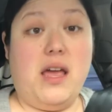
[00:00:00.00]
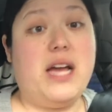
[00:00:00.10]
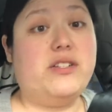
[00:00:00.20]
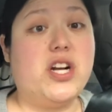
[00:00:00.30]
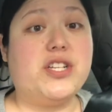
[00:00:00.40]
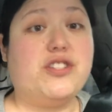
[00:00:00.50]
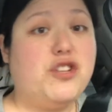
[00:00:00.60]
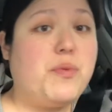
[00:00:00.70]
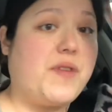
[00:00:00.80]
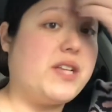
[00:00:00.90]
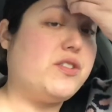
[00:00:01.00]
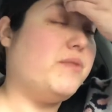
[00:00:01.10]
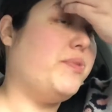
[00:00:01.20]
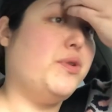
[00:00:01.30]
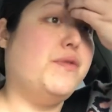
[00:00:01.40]
I talked to the supervisor
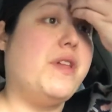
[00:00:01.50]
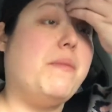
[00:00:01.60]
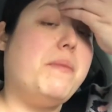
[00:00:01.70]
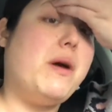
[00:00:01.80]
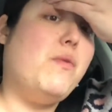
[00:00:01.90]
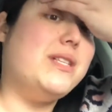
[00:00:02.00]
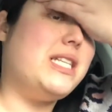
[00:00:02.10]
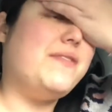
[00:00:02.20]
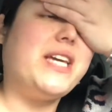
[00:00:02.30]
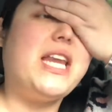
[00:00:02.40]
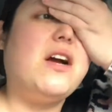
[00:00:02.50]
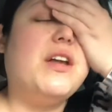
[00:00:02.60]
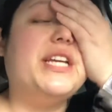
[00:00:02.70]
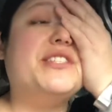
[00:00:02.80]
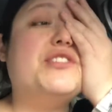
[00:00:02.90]
and proved that my mail wasn't even getting
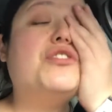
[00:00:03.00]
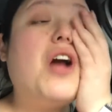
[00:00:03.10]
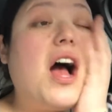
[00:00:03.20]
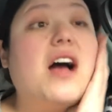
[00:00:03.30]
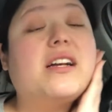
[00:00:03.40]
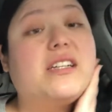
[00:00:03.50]
on his truck,